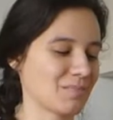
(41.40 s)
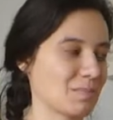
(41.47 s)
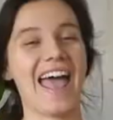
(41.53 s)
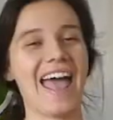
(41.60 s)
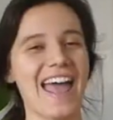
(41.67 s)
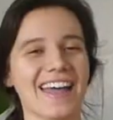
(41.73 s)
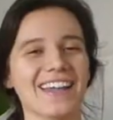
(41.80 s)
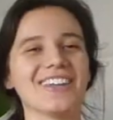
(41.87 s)

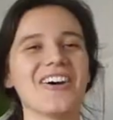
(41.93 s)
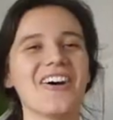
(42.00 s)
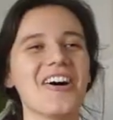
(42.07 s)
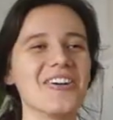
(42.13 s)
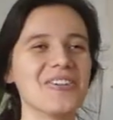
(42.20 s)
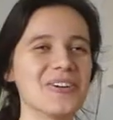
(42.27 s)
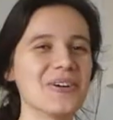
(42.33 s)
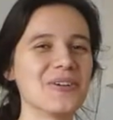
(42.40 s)
and
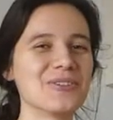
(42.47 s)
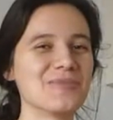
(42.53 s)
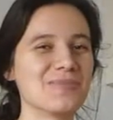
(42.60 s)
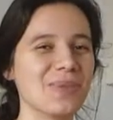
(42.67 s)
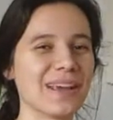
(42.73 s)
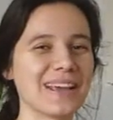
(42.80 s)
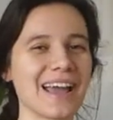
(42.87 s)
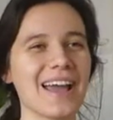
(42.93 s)
her rows
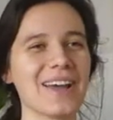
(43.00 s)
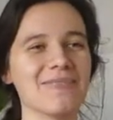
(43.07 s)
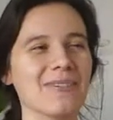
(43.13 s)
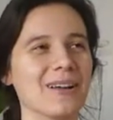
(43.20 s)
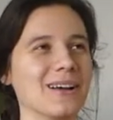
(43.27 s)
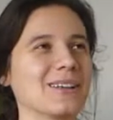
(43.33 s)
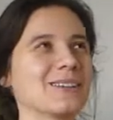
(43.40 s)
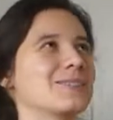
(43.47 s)
became
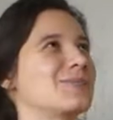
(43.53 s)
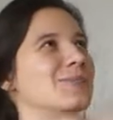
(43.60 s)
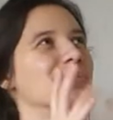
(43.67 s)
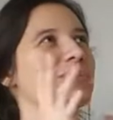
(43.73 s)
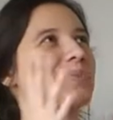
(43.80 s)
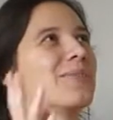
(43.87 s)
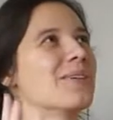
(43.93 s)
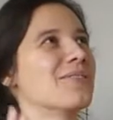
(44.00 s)
like
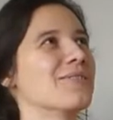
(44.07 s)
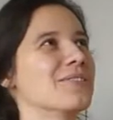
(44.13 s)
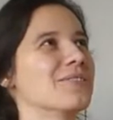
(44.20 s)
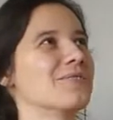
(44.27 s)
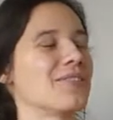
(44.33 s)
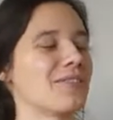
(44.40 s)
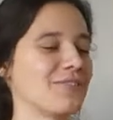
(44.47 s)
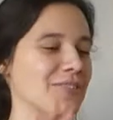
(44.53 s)
super puffy
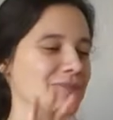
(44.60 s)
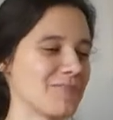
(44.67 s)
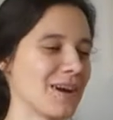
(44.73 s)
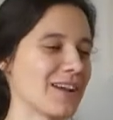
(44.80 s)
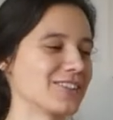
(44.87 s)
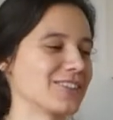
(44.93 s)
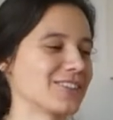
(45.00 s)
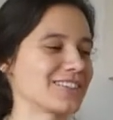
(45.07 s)
and fluffy,
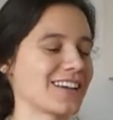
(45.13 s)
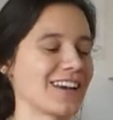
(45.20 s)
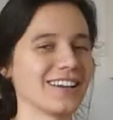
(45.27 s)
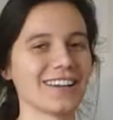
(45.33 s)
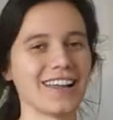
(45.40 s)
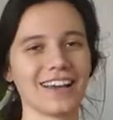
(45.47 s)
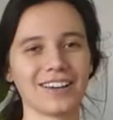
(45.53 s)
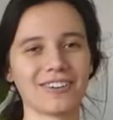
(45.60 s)
mine just kind
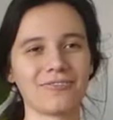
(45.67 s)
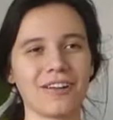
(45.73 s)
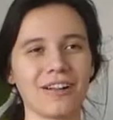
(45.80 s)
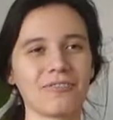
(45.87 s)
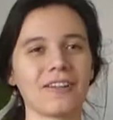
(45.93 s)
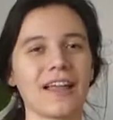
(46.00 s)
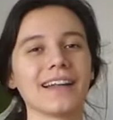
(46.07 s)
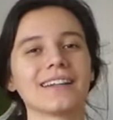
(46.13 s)
of like
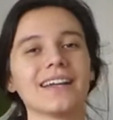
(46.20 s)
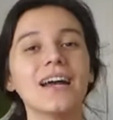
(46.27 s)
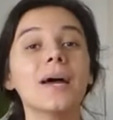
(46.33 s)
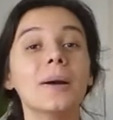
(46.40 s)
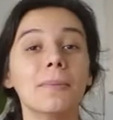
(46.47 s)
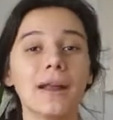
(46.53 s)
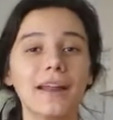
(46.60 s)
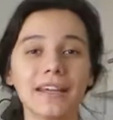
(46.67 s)
fell flat.
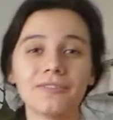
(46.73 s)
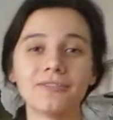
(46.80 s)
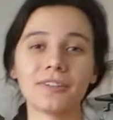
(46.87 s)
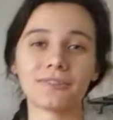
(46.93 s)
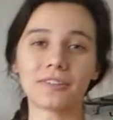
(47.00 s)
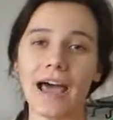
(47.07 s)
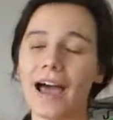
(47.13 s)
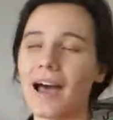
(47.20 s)
But even
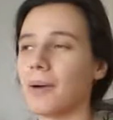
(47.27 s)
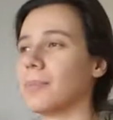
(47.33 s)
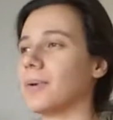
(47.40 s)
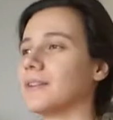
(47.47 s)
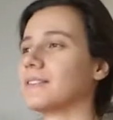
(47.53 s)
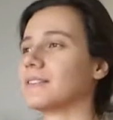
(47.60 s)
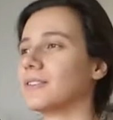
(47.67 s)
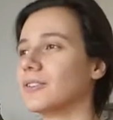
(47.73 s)
if that
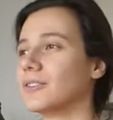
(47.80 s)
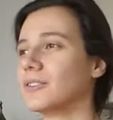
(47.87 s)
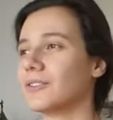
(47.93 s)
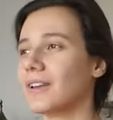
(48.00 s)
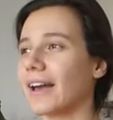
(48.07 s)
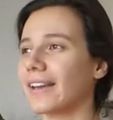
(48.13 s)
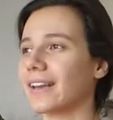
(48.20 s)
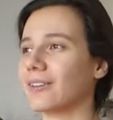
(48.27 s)
happens to you,
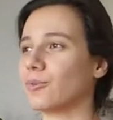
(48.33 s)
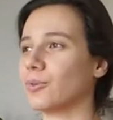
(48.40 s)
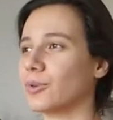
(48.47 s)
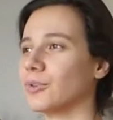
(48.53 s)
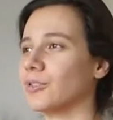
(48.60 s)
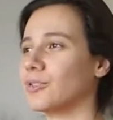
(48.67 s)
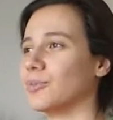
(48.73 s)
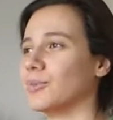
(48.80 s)
like it
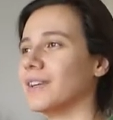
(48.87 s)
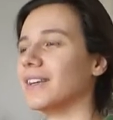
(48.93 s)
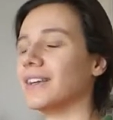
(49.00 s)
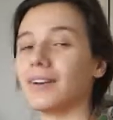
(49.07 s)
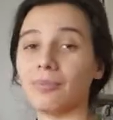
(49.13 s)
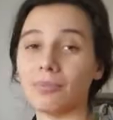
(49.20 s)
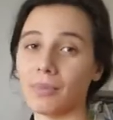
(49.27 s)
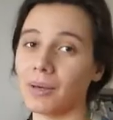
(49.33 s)
would to
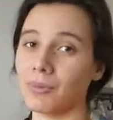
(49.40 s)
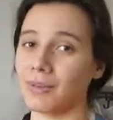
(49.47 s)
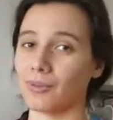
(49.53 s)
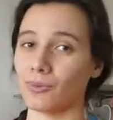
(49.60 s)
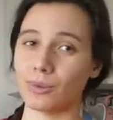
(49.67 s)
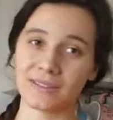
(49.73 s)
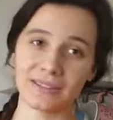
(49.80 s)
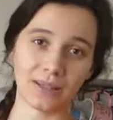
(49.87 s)
me, and maybe
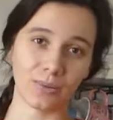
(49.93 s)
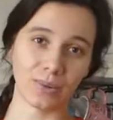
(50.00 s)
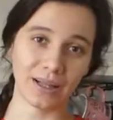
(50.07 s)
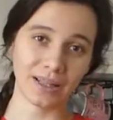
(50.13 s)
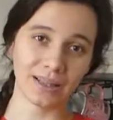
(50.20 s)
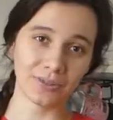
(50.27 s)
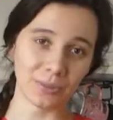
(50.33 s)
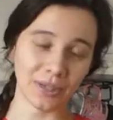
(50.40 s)
it will still
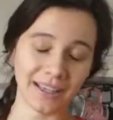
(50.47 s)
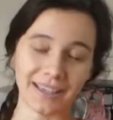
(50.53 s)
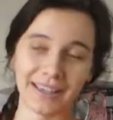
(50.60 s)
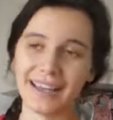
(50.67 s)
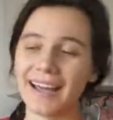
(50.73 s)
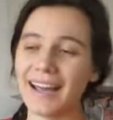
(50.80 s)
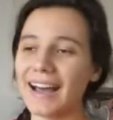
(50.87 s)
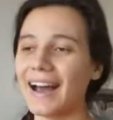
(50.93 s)
will to me,
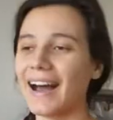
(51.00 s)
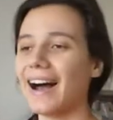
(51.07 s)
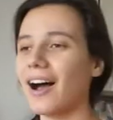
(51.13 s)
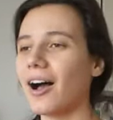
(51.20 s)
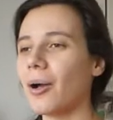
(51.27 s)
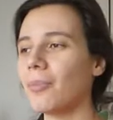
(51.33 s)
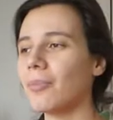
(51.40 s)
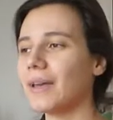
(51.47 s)

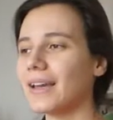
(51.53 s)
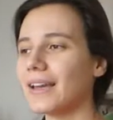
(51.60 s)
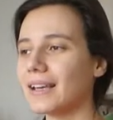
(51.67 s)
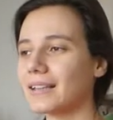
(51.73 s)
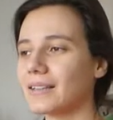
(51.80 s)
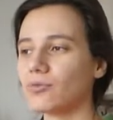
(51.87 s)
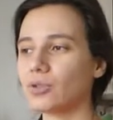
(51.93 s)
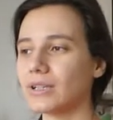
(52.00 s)

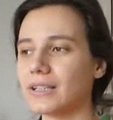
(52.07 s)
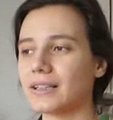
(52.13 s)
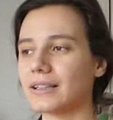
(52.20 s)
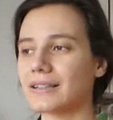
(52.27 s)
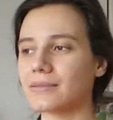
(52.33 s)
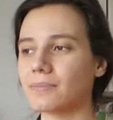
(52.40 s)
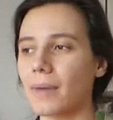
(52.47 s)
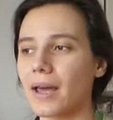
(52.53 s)
it really
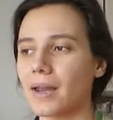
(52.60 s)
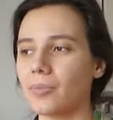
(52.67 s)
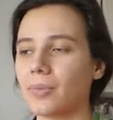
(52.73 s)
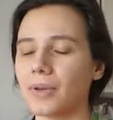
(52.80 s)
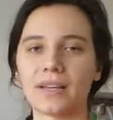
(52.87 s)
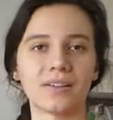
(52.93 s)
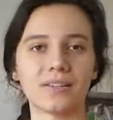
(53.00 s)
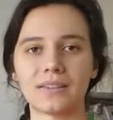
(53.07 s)
doesn't matter
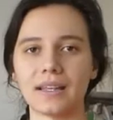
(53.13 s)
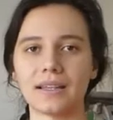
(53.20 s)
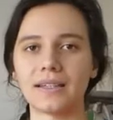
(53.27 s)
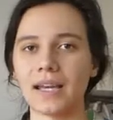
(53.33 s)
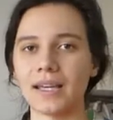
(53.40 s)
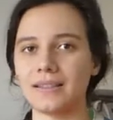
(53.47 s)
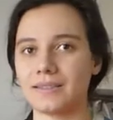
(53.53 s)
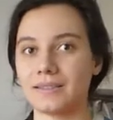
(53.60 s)
because they
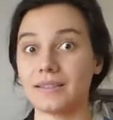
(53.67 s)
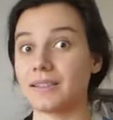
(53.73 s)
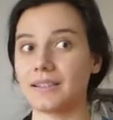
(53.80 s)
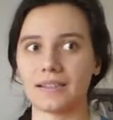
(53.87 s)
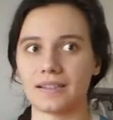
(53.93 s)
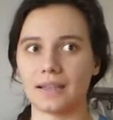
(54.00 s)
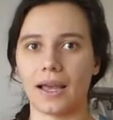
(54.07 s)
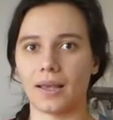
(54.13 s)
taste
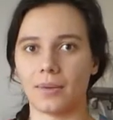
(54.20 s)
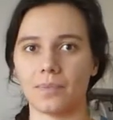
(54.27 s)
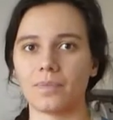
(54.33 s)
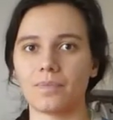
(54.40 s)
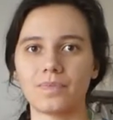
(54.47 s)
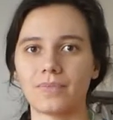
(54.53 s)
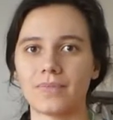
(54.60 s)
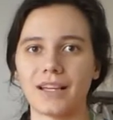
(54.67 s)
the same.
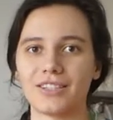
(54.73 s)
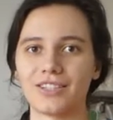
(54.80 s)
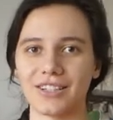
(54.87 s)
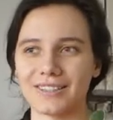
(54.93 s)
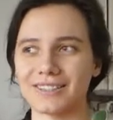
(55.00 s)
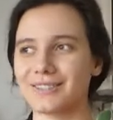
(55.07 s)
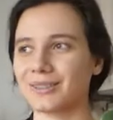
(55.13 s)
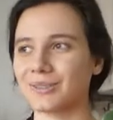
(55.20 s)
They
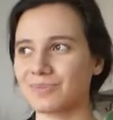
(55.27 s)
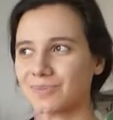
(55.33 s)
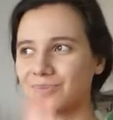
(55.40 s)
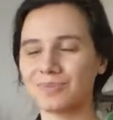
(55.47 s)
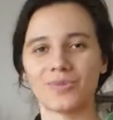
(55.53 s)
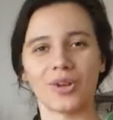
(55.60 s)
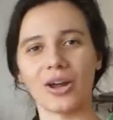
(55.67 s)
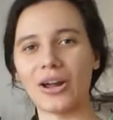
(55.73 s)
just
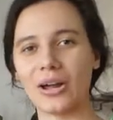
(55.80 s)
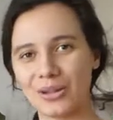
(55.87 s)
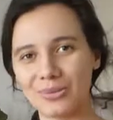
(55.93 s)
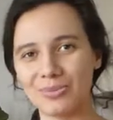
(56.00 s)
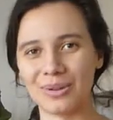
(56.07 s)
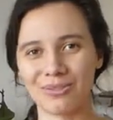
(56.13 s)
turn out to be